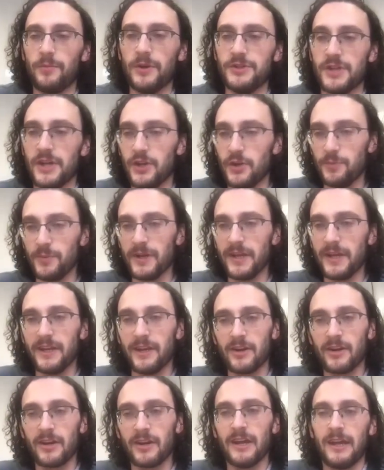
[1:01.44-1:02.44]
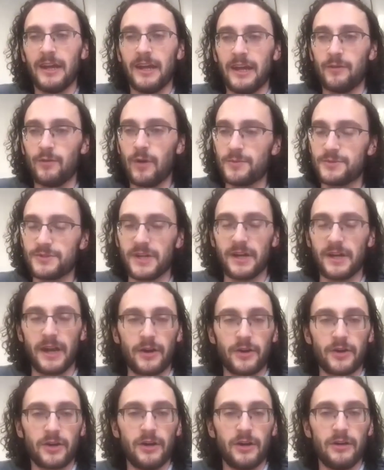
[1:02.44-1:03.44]
appreciate you being here and representing
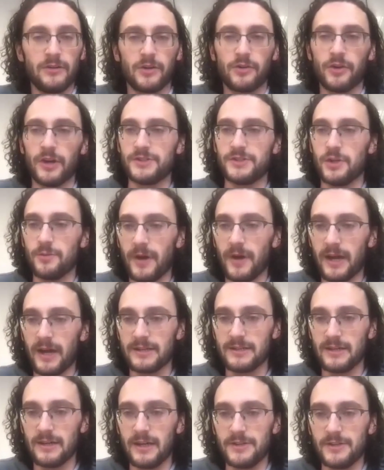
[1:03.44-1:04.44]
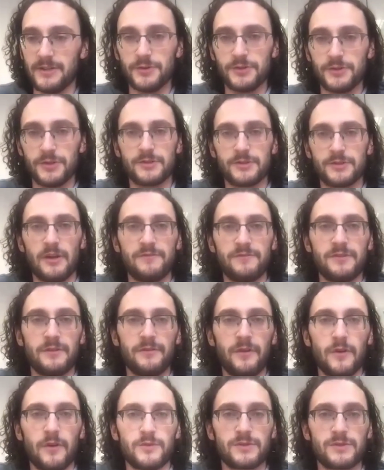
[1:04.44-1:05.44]
Aircall. Chris, do you mind introducing yourself to
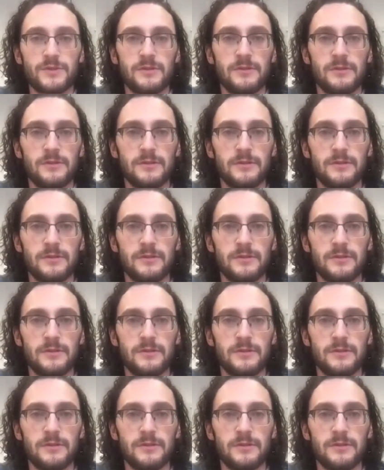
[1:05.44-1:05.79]
the folks?